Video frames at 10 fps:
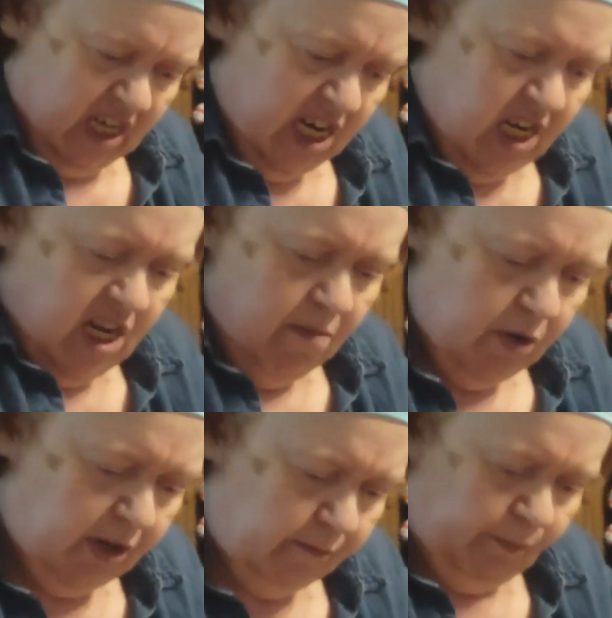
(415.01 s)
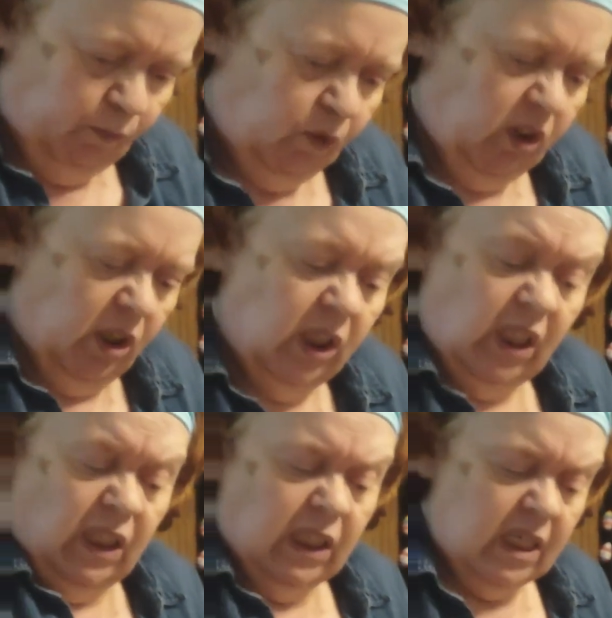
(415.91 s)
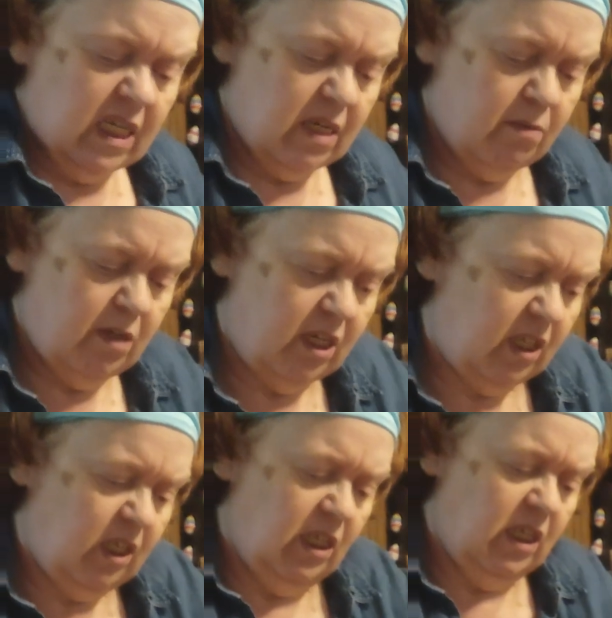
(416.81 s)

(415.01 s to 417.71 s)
I need, but I'm making